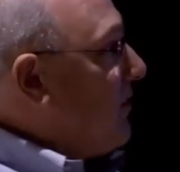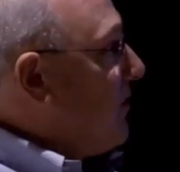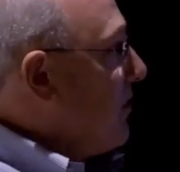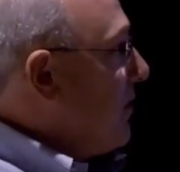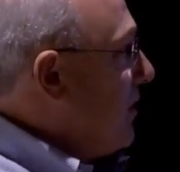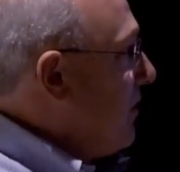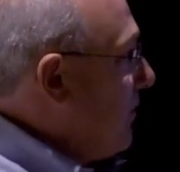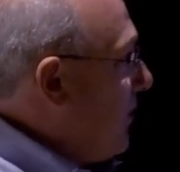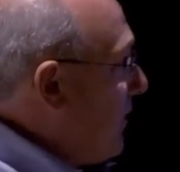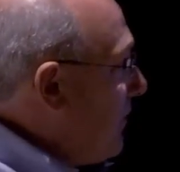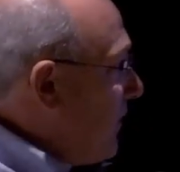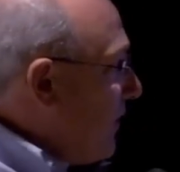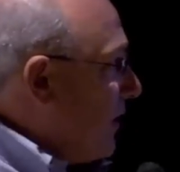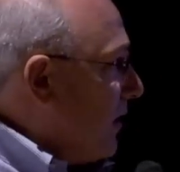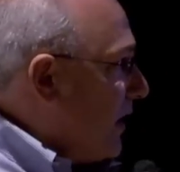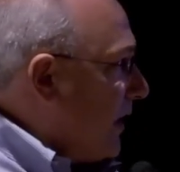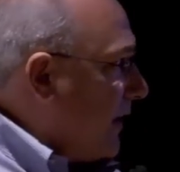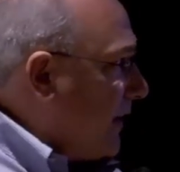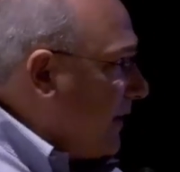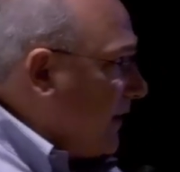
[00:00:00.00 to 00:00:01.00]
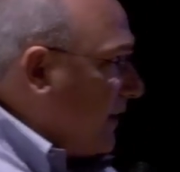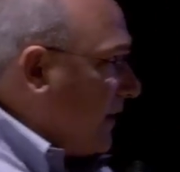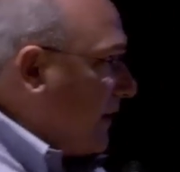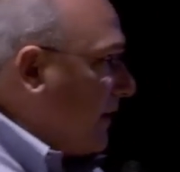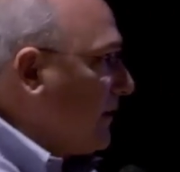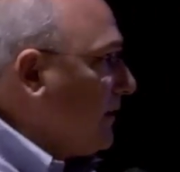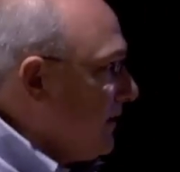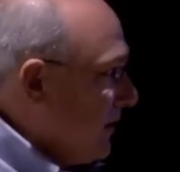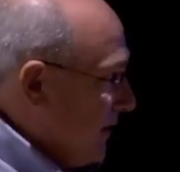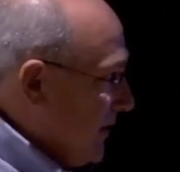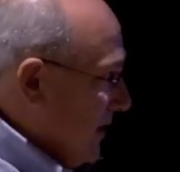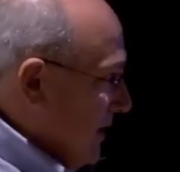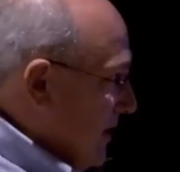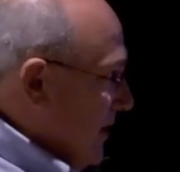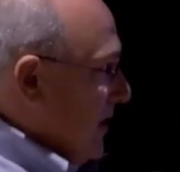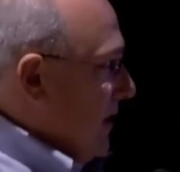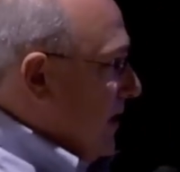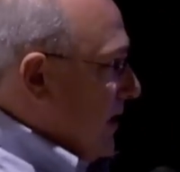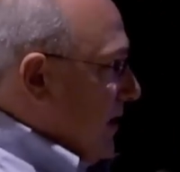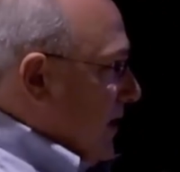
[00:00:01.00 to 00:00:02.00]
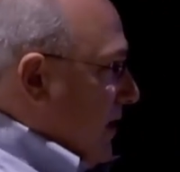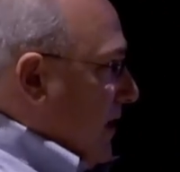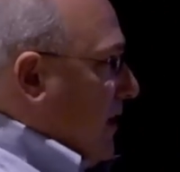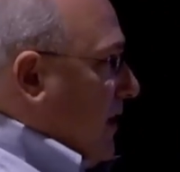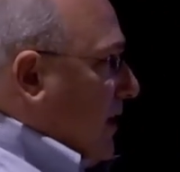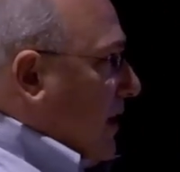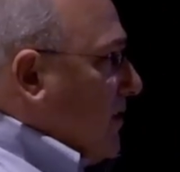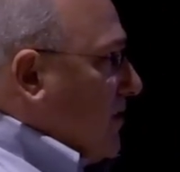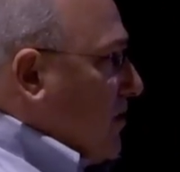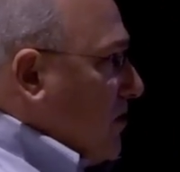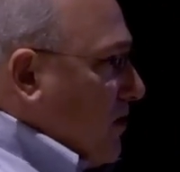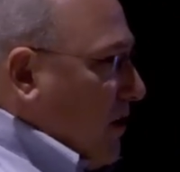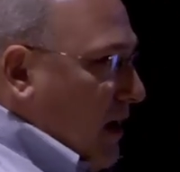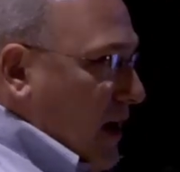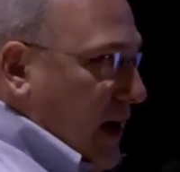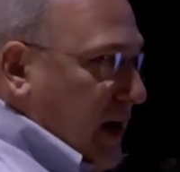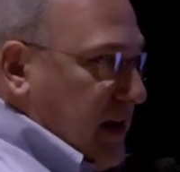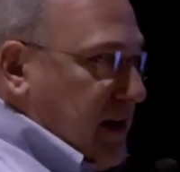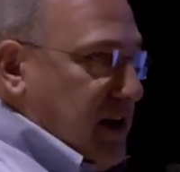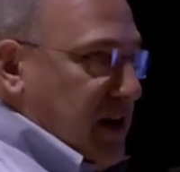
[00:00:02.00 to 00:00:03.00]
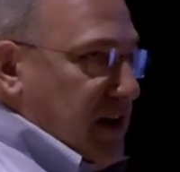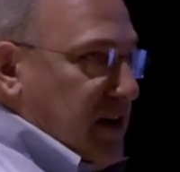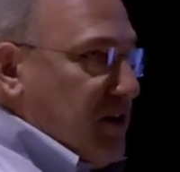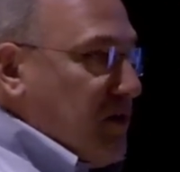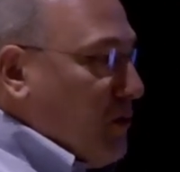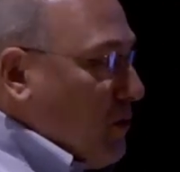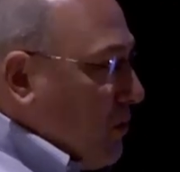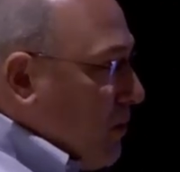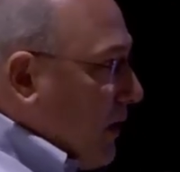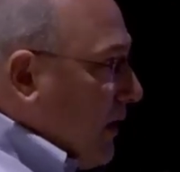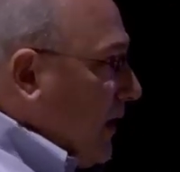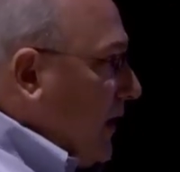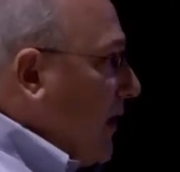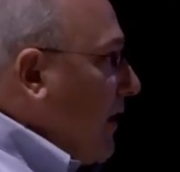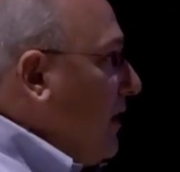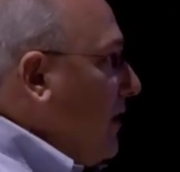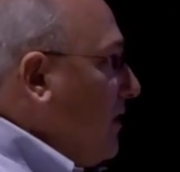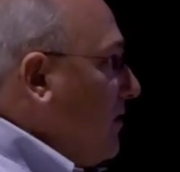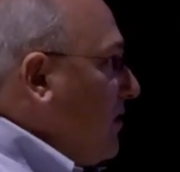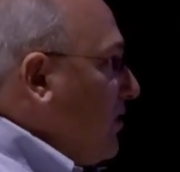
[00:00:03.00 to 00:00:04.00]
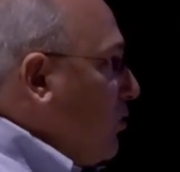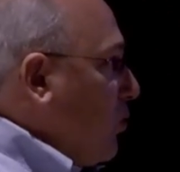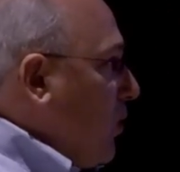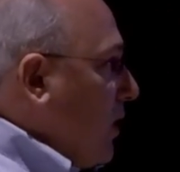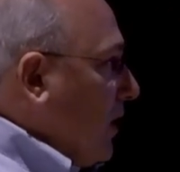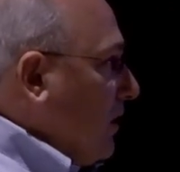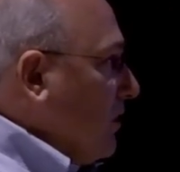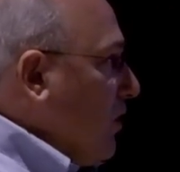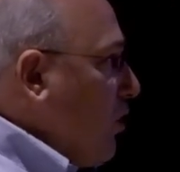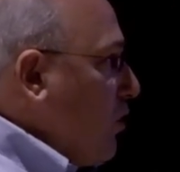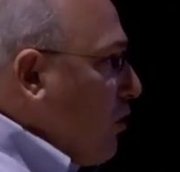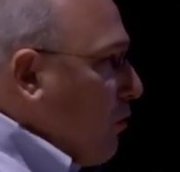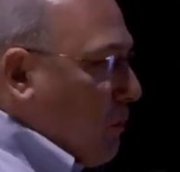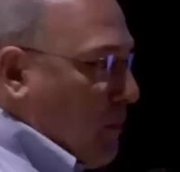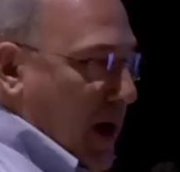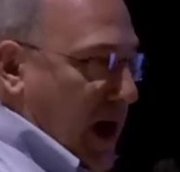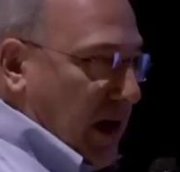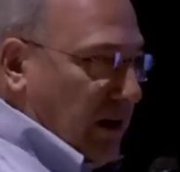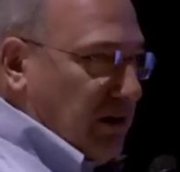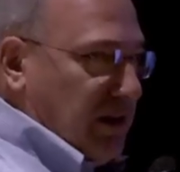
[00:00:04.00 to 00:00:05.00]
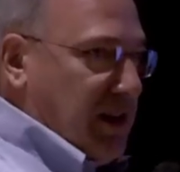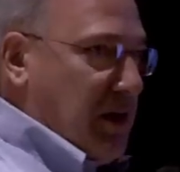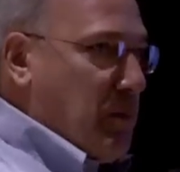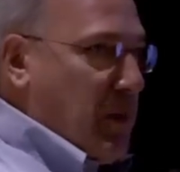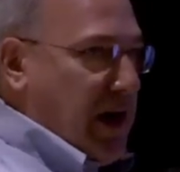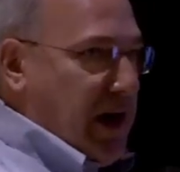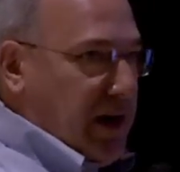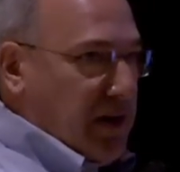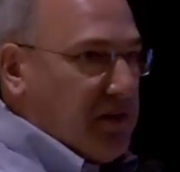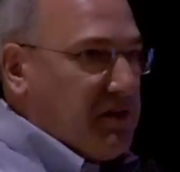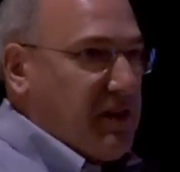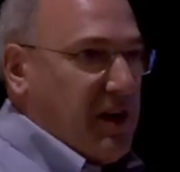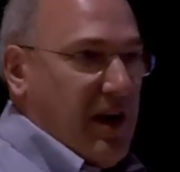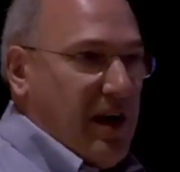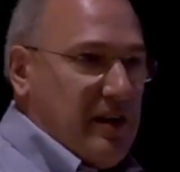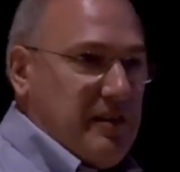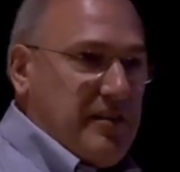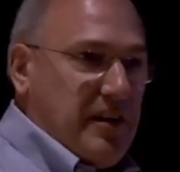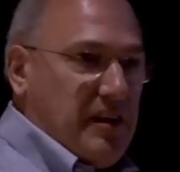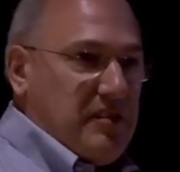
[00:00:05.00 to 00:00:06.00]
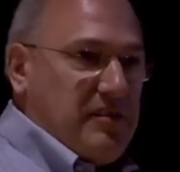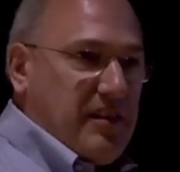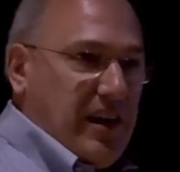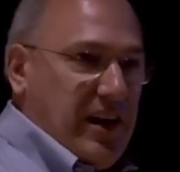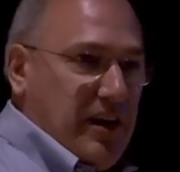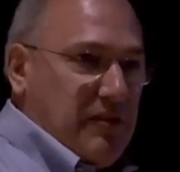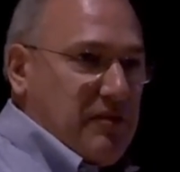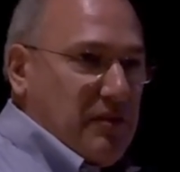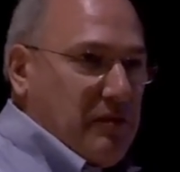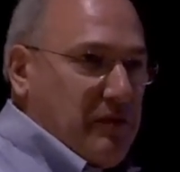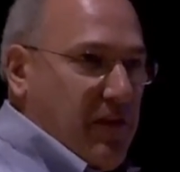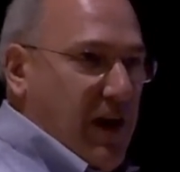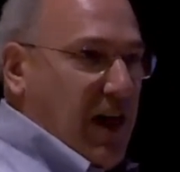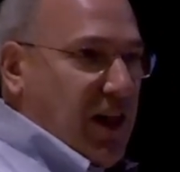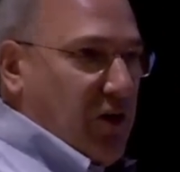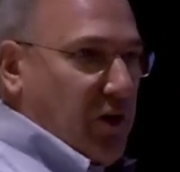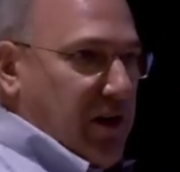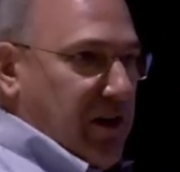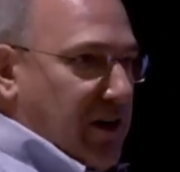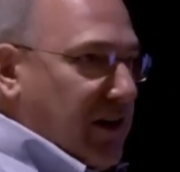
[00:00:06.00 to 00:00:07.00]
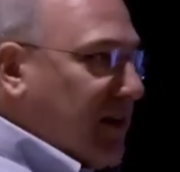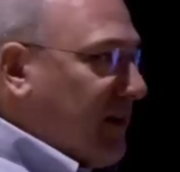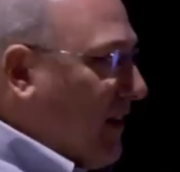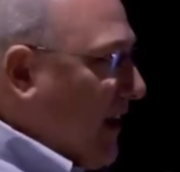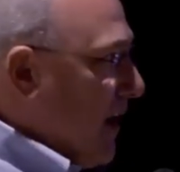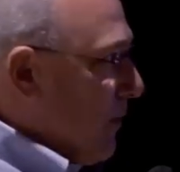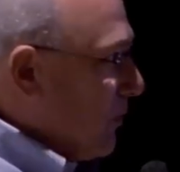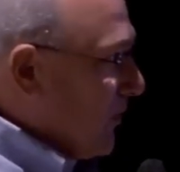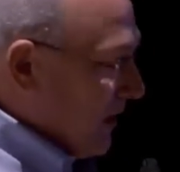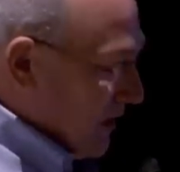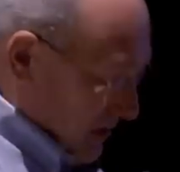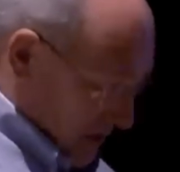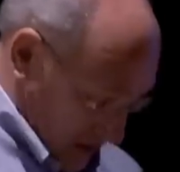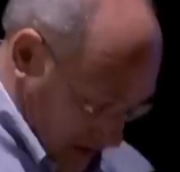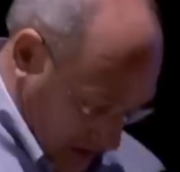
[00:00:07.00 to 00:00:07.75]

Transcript: It's sort of, I feel like a uh, junior high kid who uh, just won a local Battle of the Bands contest, and I have to follow Eric Clapton.